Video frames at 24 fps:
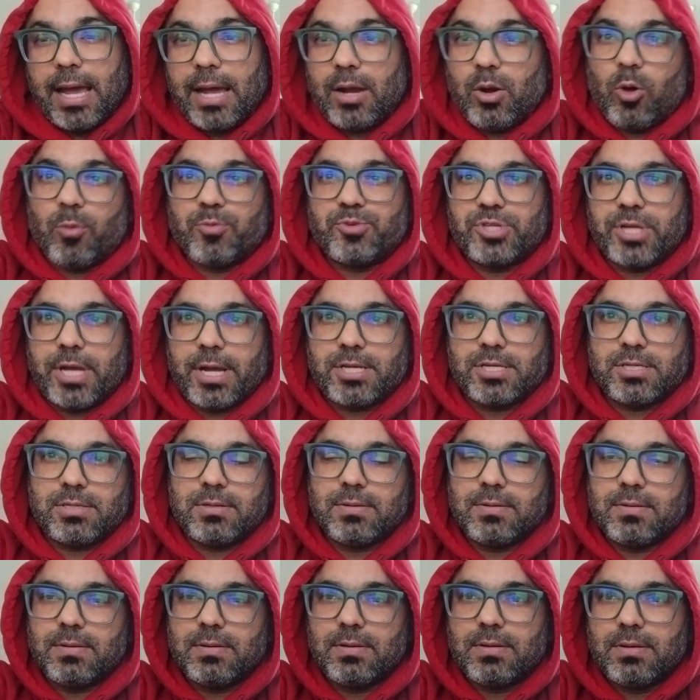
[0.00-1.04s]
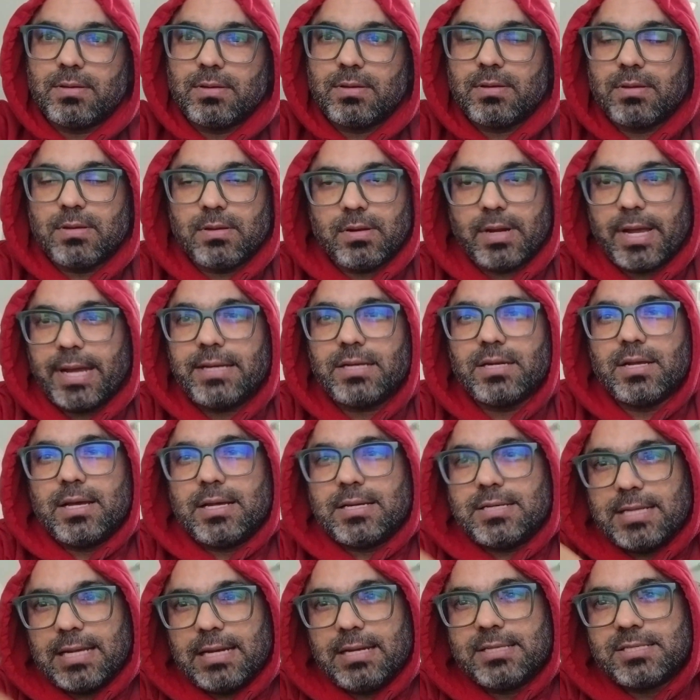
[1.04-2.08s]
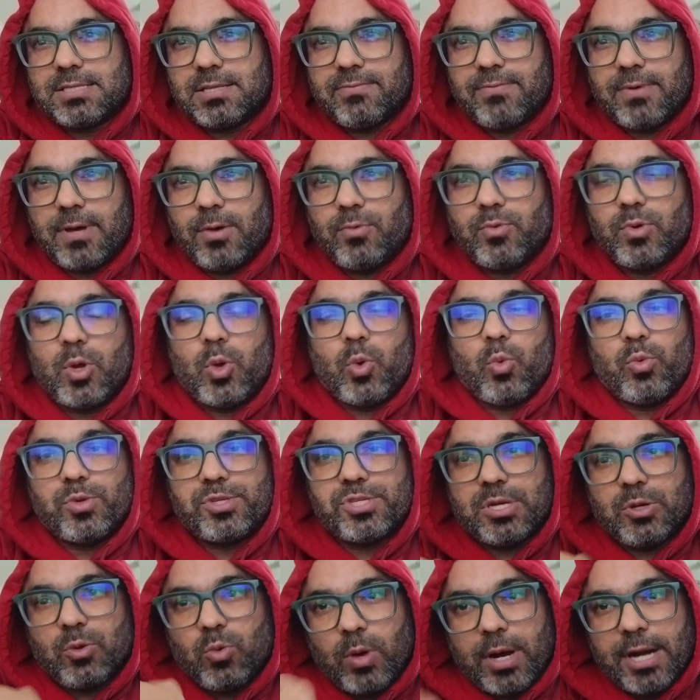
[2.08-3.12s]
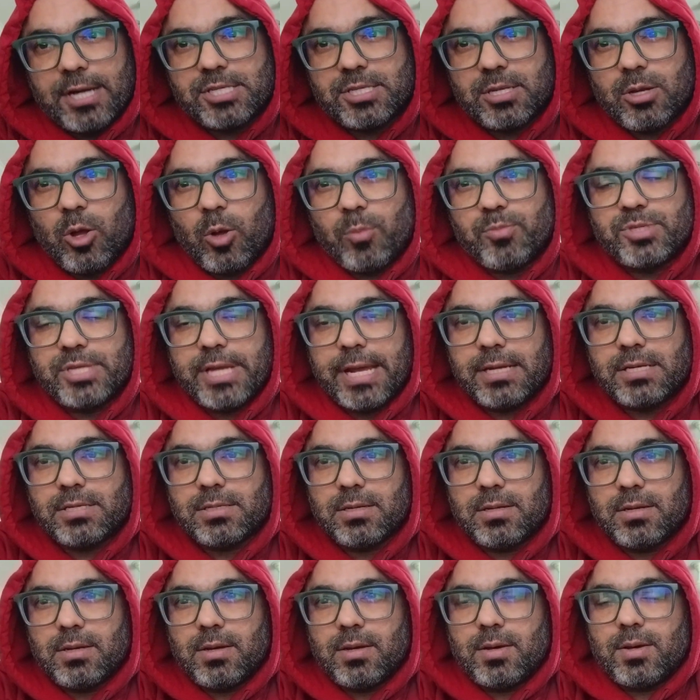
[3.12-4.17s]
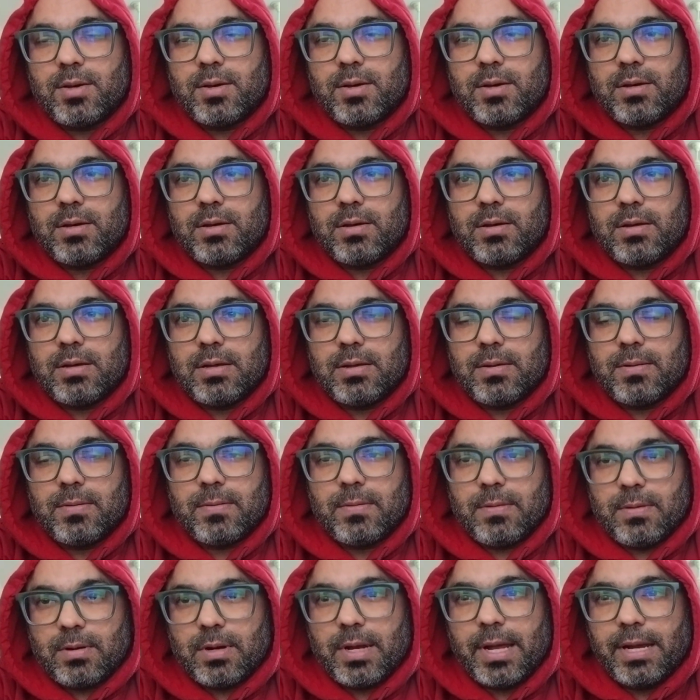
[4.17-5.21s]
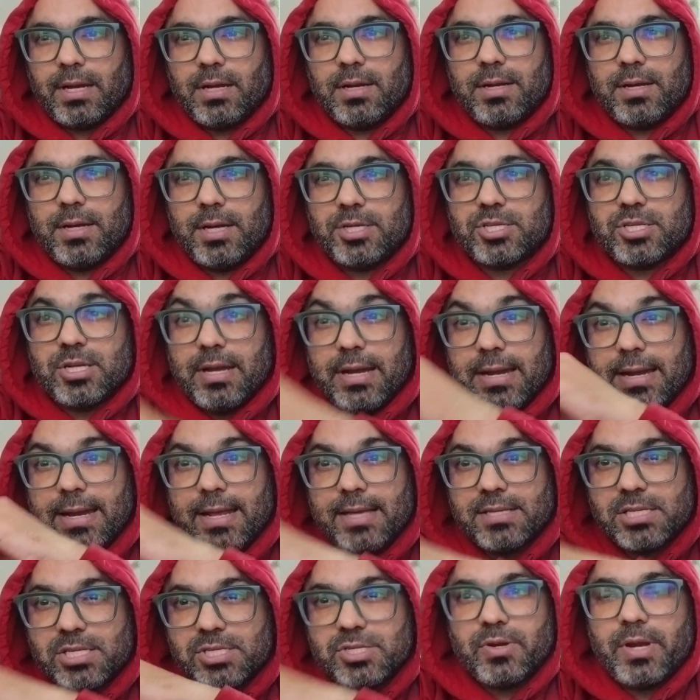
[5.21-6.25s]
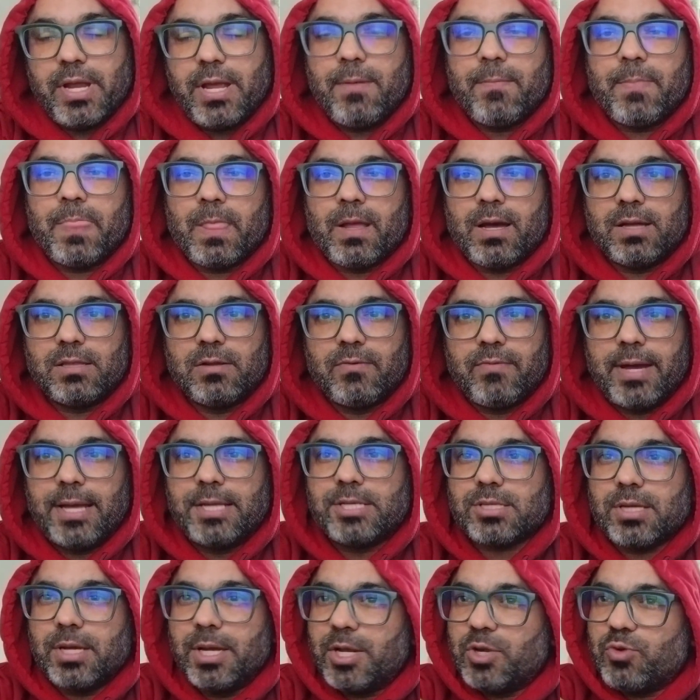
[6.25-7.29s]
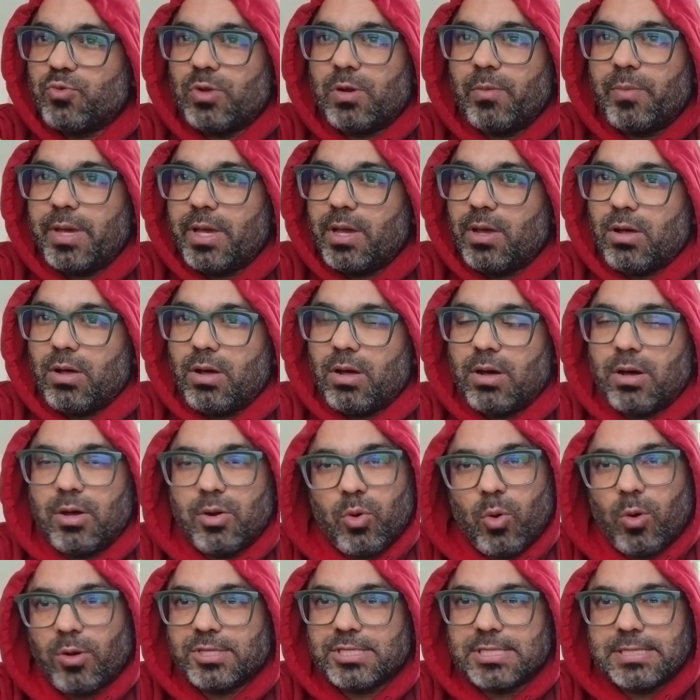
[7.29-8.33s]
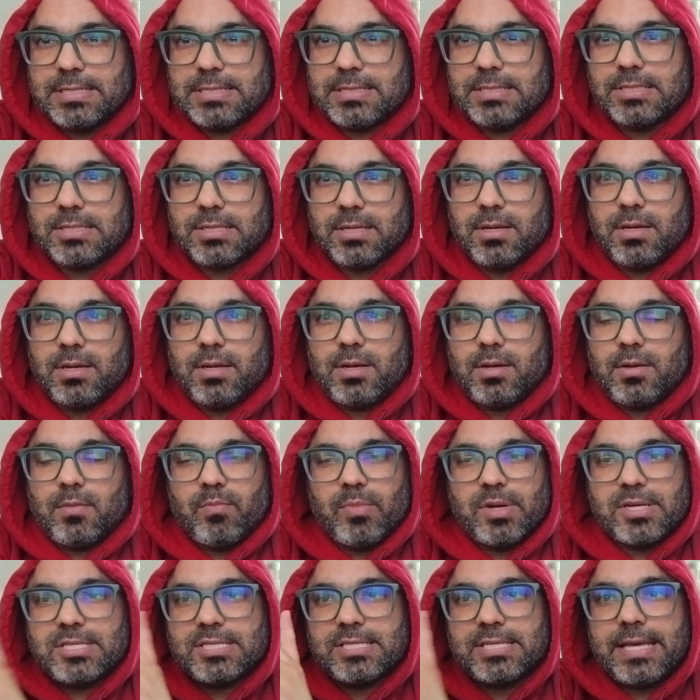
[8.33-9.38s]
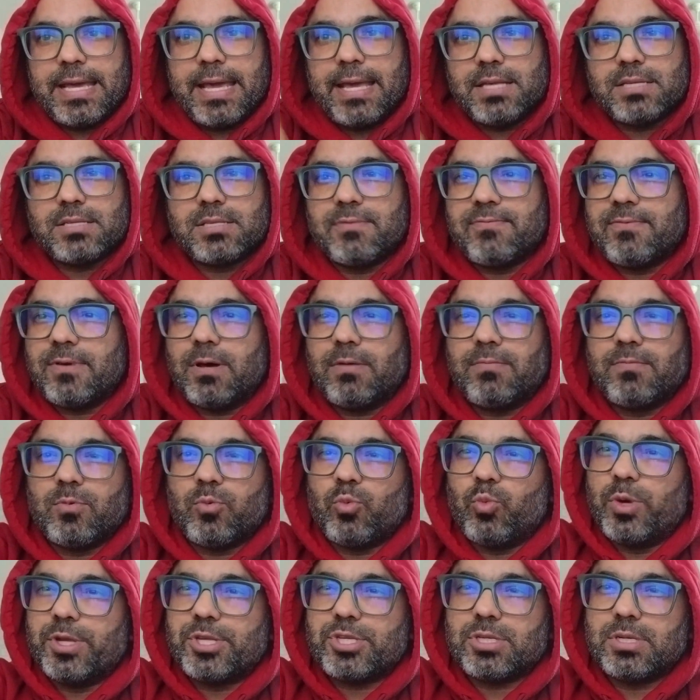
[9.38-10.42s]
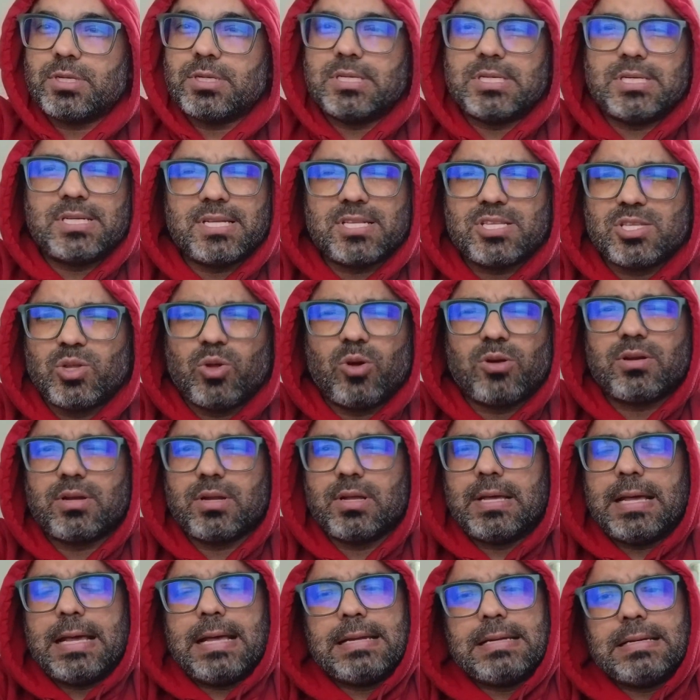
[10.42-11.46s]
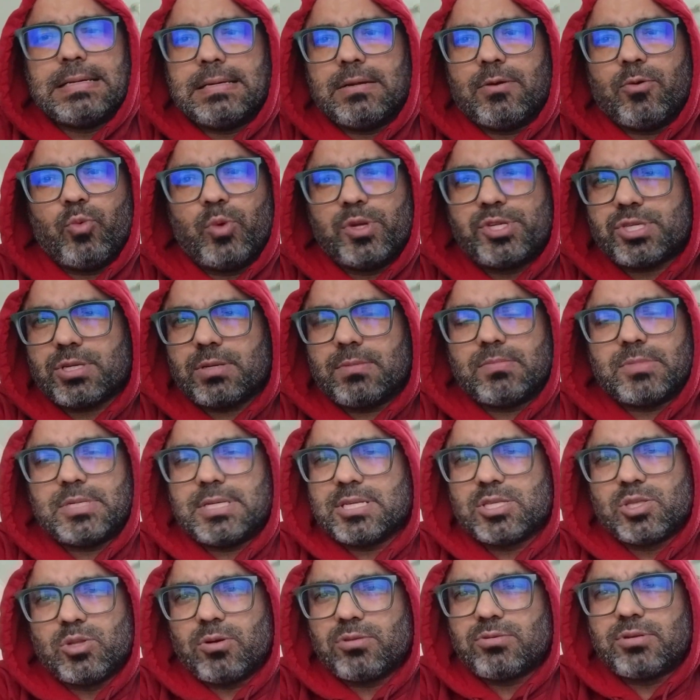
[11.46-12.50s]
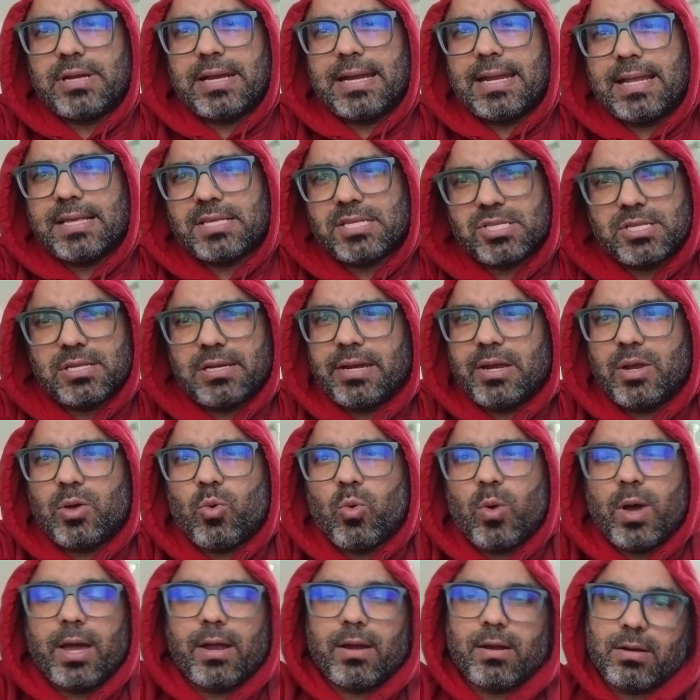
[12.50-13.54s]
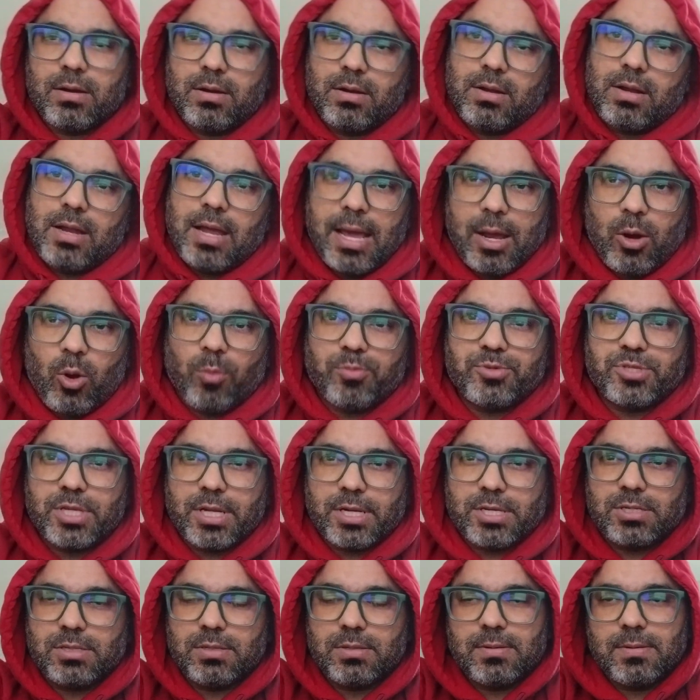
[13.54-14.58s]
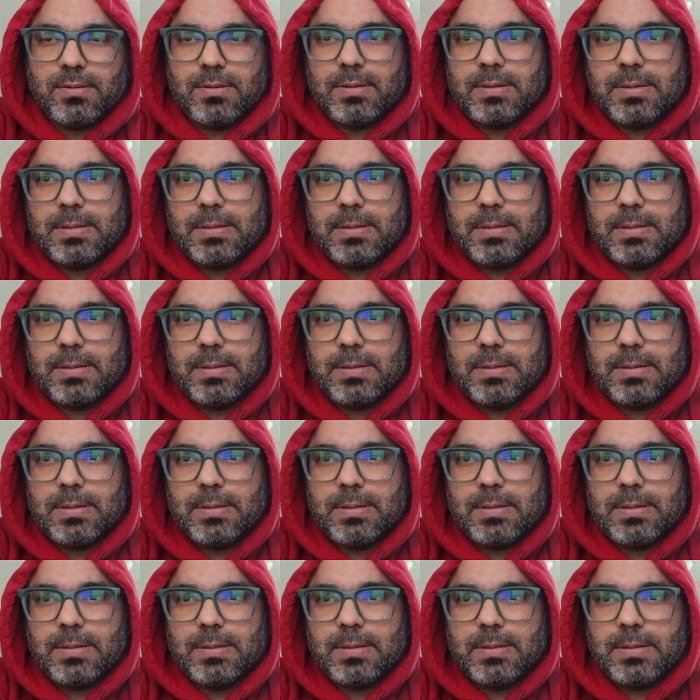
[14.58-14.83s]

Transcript: an object. Right? Tell is the verb which requires an object. Right? It's necessary, otherwise it will be a wrong sentence. But say is the verb which does not necessarily require an object.